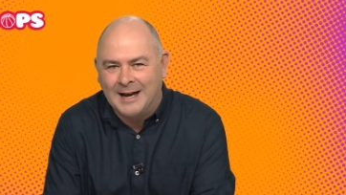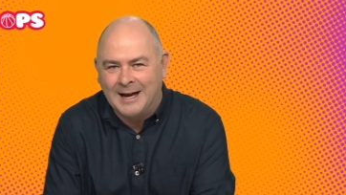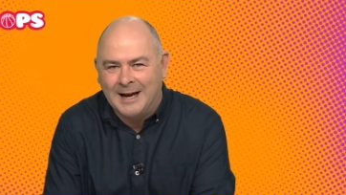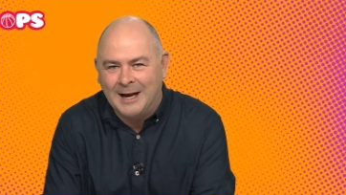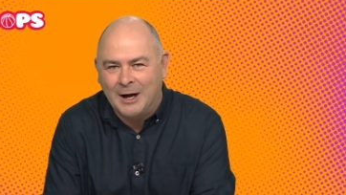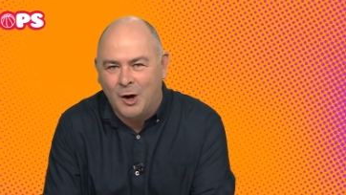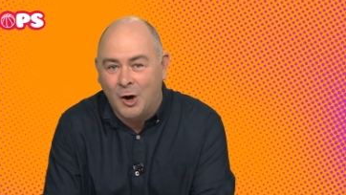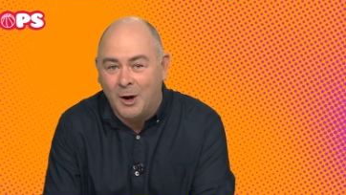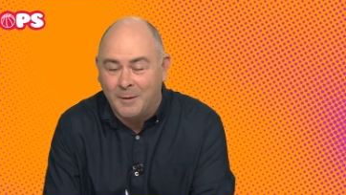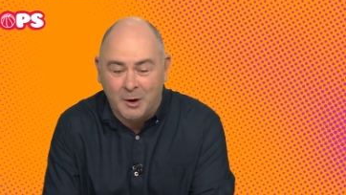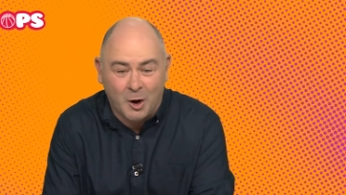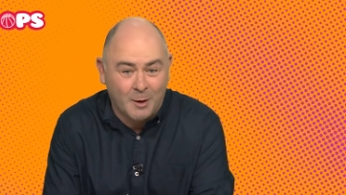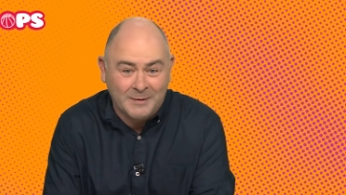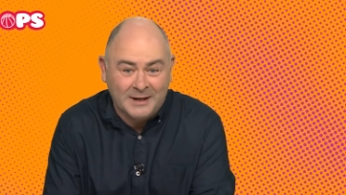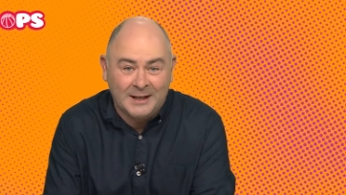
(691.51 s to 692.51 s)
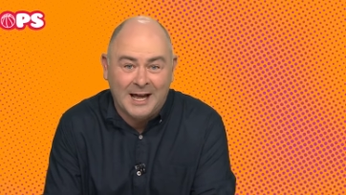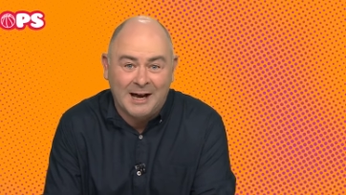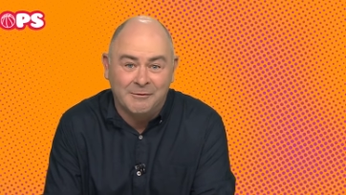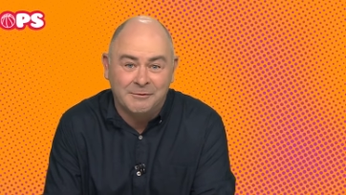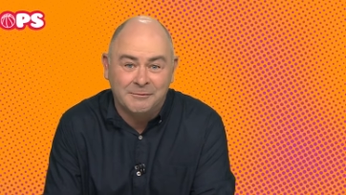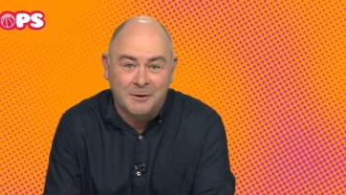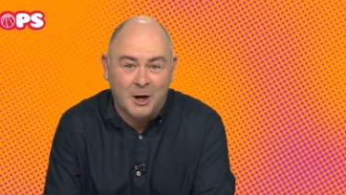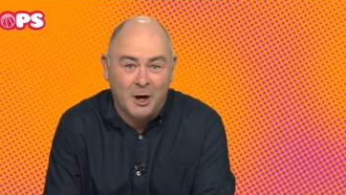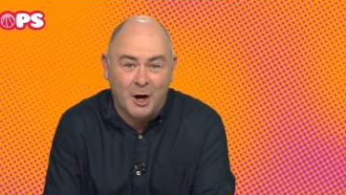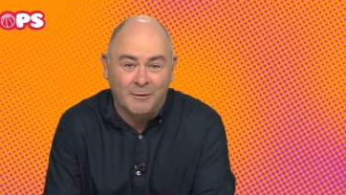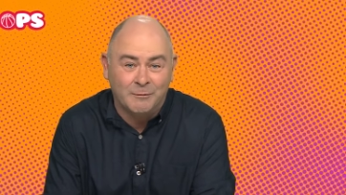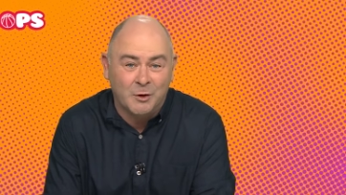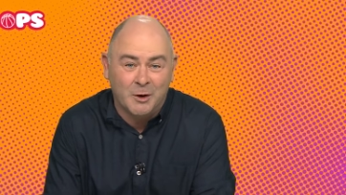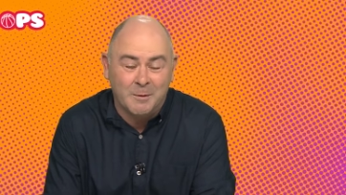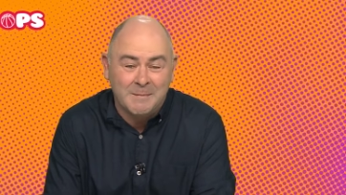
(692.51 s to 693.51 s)
I'm, uh, I'm in love.
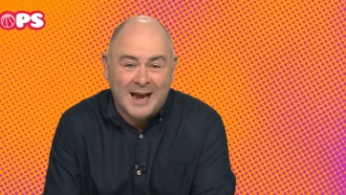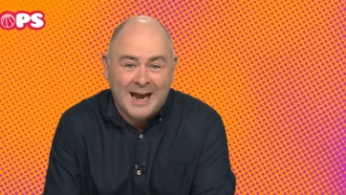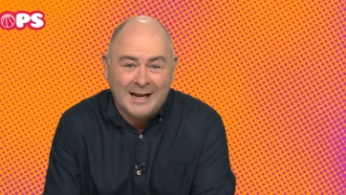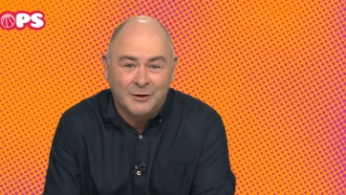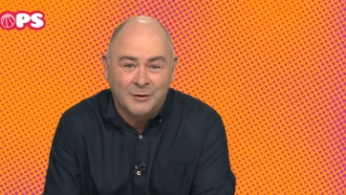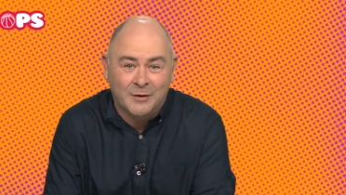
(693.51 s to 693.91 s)
I've got a man